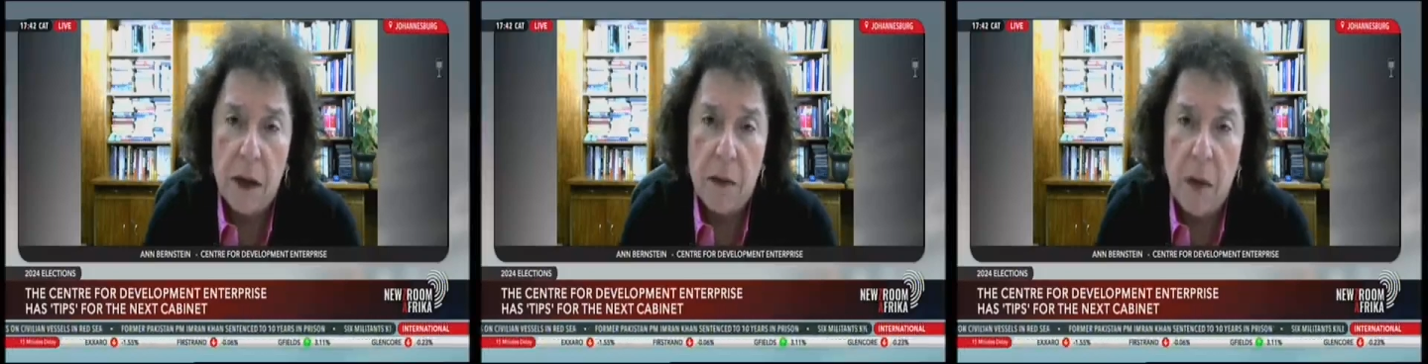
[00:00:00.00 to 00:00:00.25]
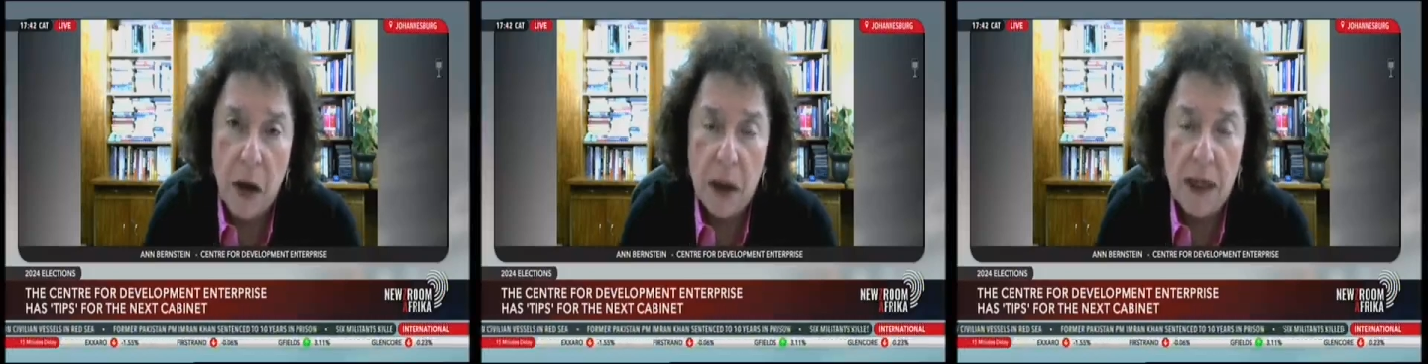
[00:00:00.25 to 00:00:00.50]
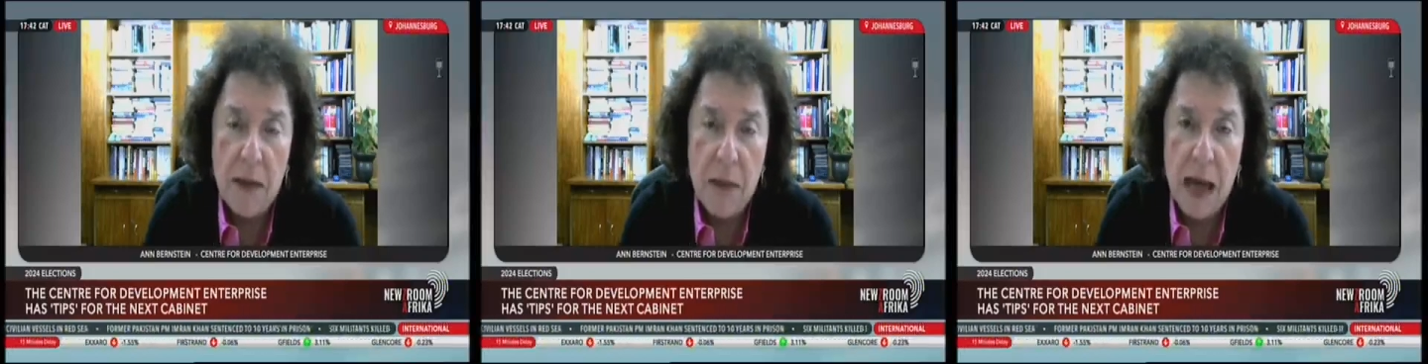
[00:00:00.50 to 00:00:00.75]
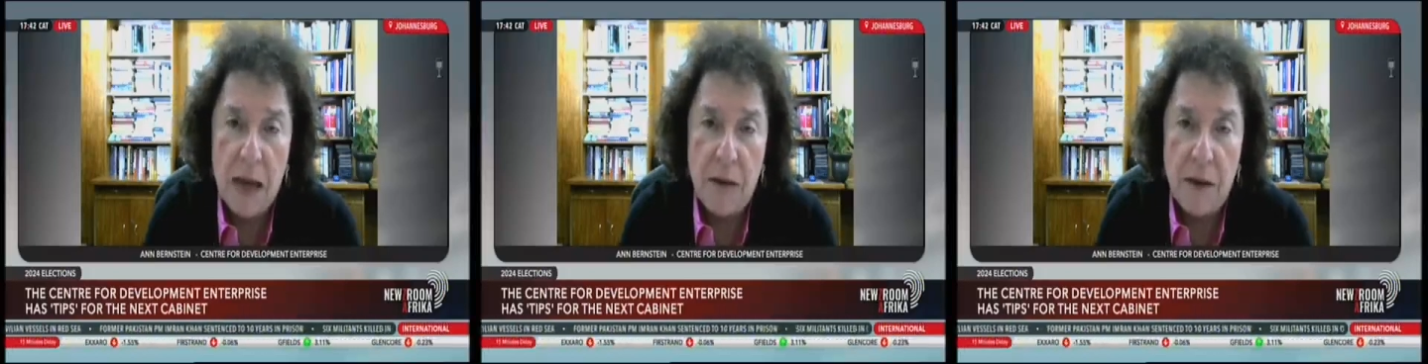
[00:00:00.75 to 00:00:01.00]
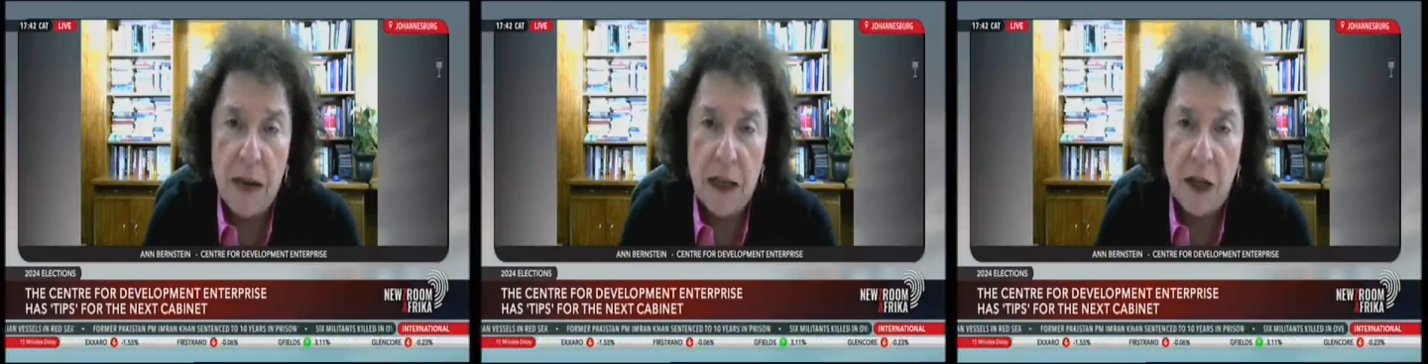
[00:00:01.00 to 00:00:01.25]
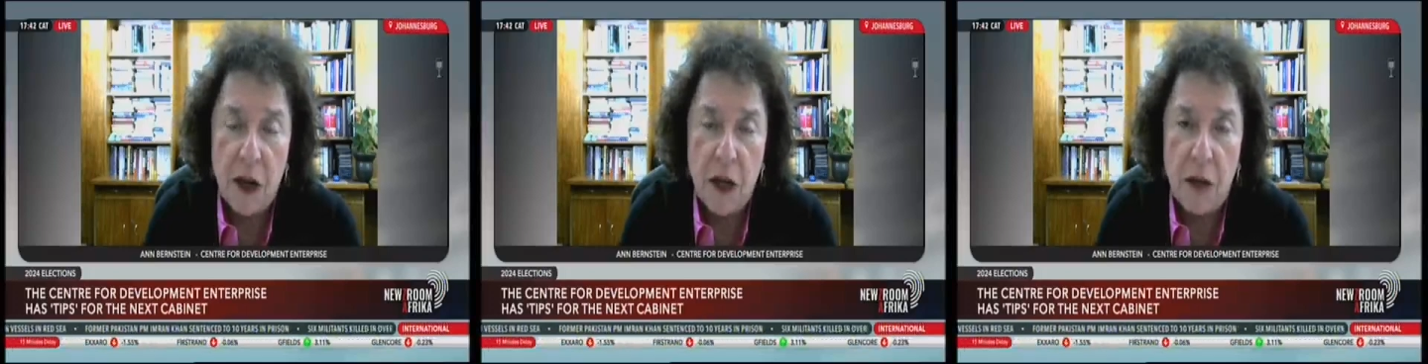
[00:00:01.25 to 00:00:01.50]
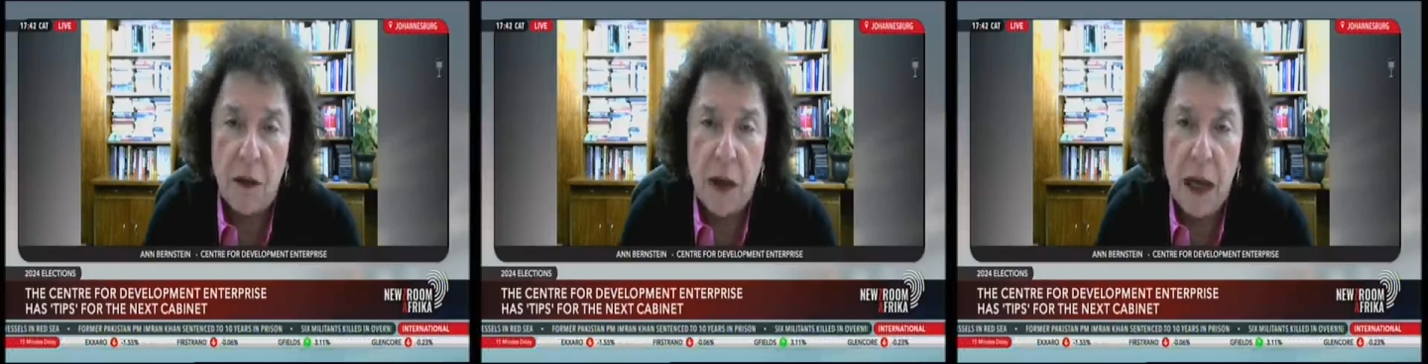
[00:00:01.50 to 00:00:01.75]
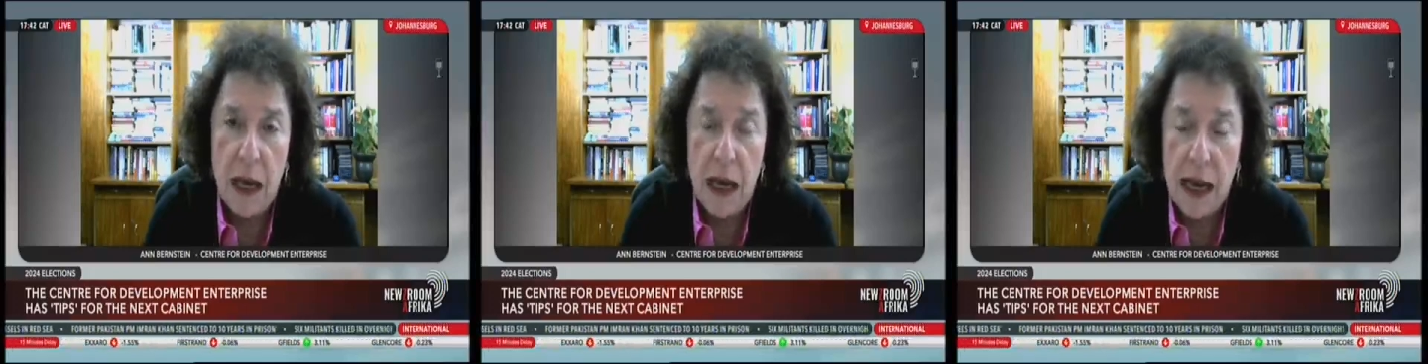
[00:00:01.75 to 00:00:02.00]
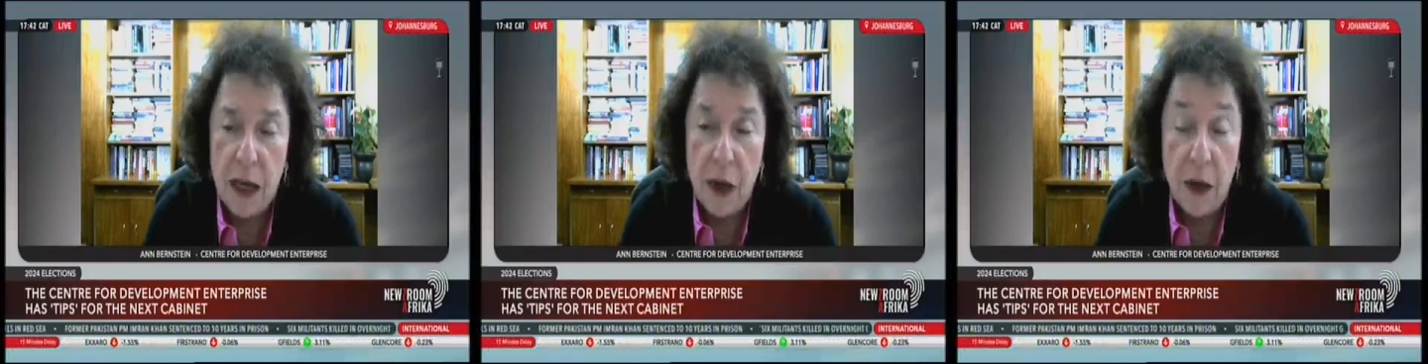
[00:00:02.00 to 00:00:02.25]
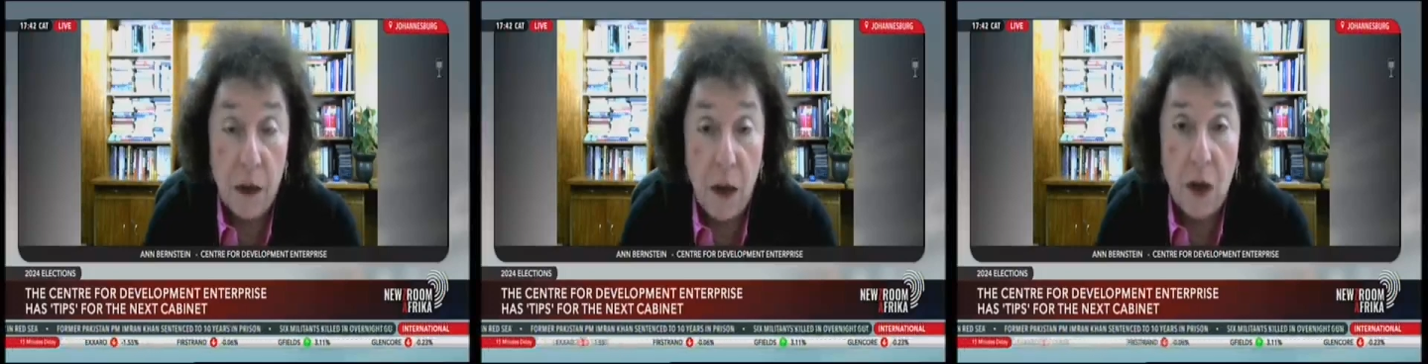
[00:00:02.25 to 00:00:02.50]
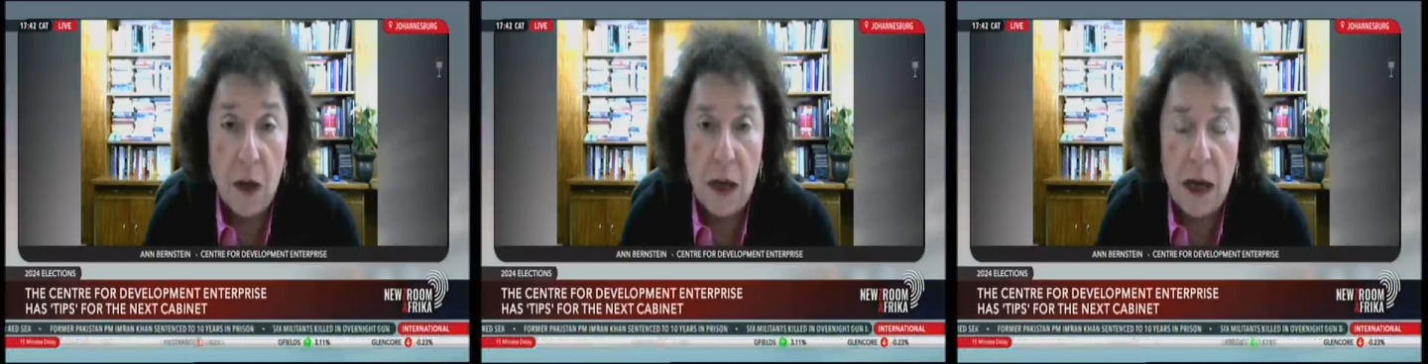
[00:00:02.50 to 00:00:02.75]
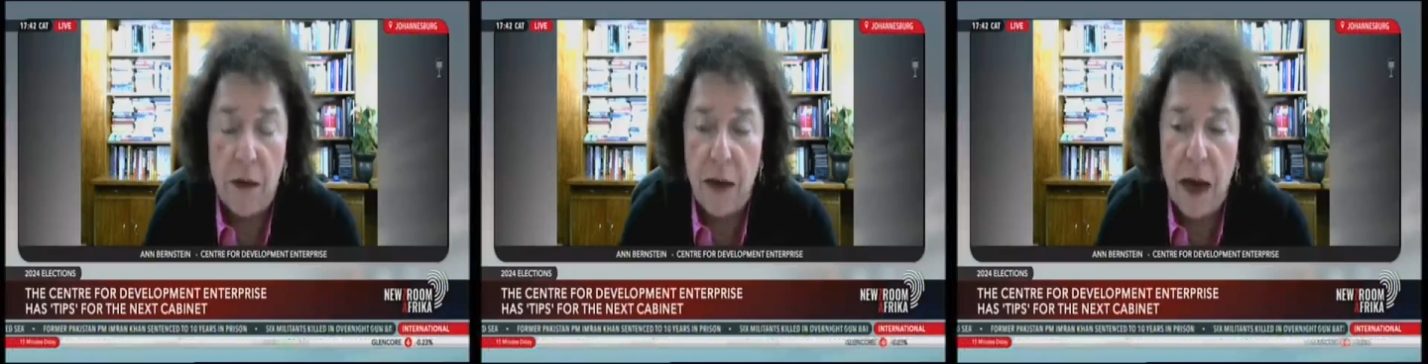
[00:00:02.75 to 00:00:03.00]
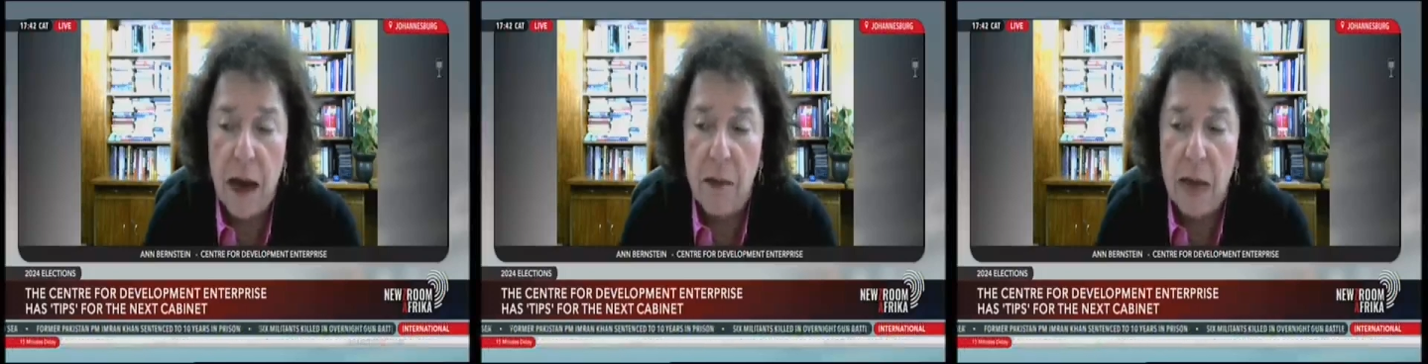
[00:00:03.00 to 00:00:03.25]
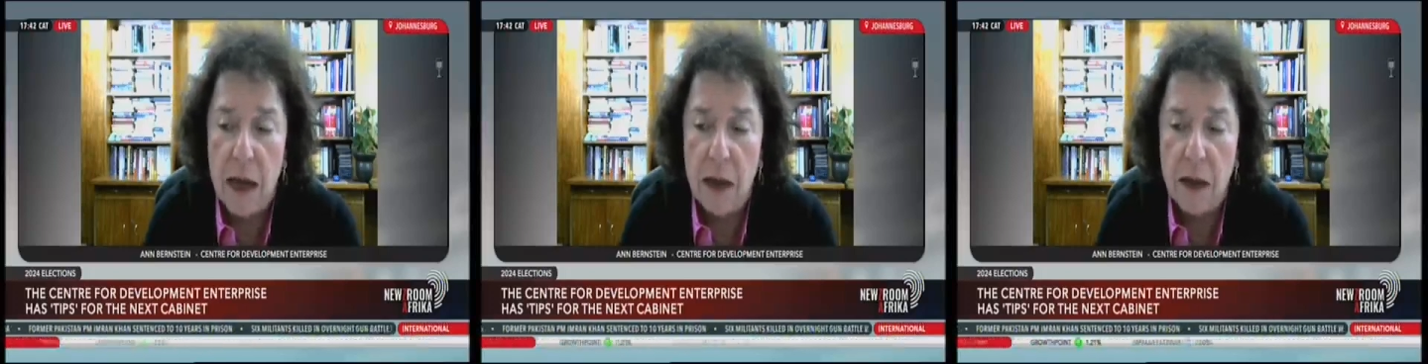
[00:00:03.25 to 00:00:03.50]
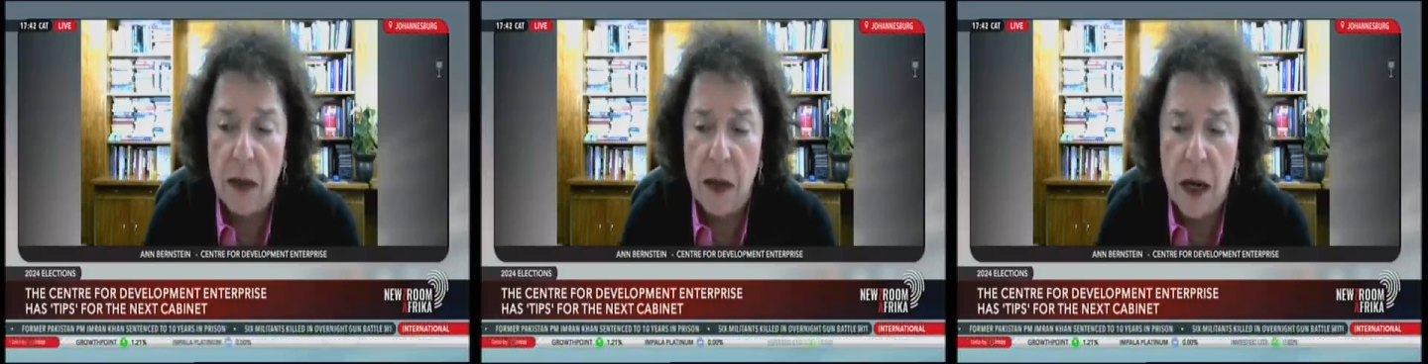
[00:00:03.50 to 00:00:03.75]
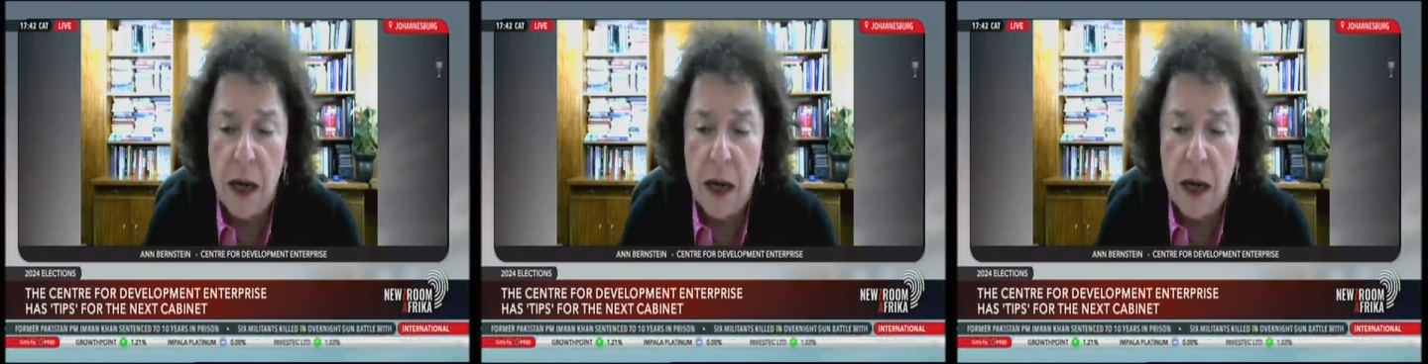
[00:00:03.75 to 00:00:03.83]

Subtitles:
party manifestos for the election, those that have come out,